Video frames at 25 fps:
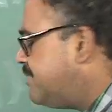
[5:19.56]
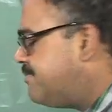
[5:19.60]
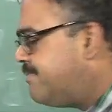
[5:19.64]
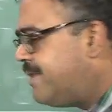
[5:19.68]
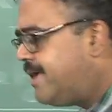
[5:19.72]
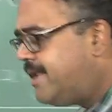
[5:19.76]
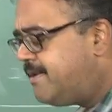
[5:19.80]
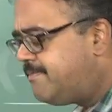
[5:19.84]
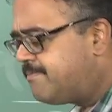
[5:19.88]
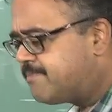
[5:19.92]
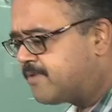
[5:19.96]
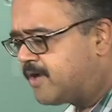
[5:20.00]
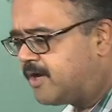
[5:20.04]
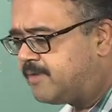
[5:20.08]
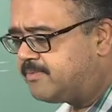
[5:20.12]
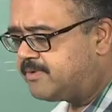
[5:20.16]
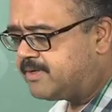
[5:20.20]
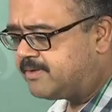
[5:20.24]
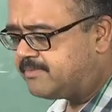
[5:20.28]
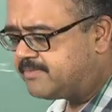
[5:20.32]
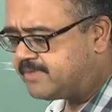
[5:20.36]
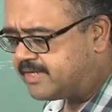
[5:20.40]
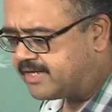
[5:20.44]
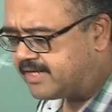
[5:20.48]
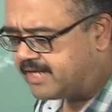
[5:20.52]
main
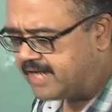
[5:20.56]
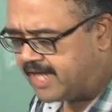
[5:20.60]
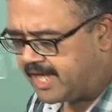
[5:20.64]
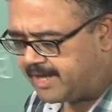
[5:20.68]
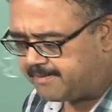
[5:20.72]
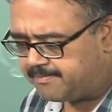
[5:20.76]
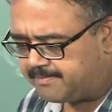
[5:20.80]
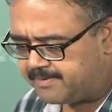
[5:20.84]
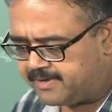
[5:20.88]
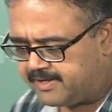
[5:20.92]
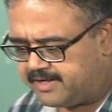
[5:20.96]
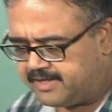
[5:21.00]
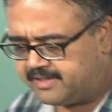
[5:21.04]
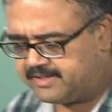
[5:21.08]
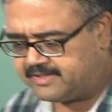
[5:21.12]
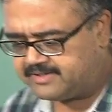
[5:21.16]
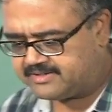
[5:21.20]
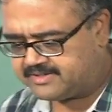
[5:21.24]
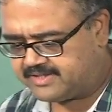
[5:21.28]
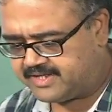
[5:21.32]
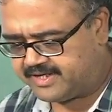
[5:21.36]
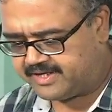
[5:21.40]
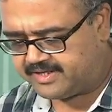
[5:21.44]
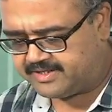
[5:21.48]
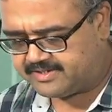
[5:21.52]
problem that will happen in this
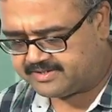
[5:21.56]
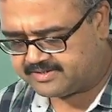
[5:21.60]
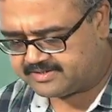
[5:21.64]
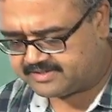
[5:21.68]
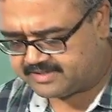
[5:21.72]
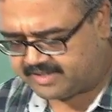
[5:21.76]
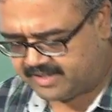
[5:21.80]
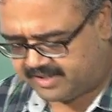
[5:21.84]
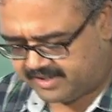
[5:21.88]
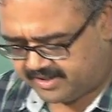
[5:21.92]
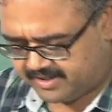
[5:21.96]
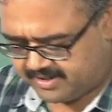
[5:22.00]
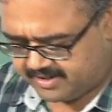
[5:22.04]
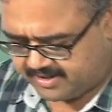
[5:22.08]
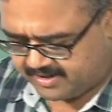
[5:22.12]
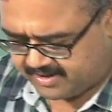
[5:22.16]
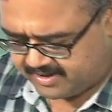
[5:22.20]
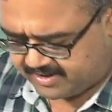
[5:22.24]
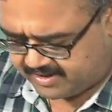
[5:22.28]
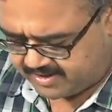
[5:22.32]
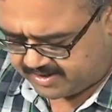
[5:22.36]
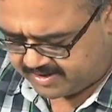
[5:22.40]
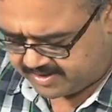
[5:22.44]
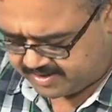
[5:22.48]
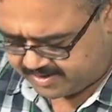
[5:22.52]
case is
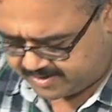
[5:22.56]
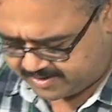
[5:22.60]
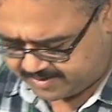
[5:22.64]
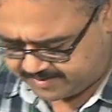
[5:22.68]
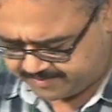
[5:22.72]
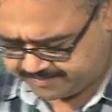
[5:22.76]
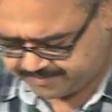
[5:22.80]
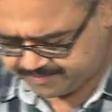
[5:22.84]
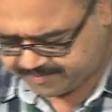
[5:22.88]
that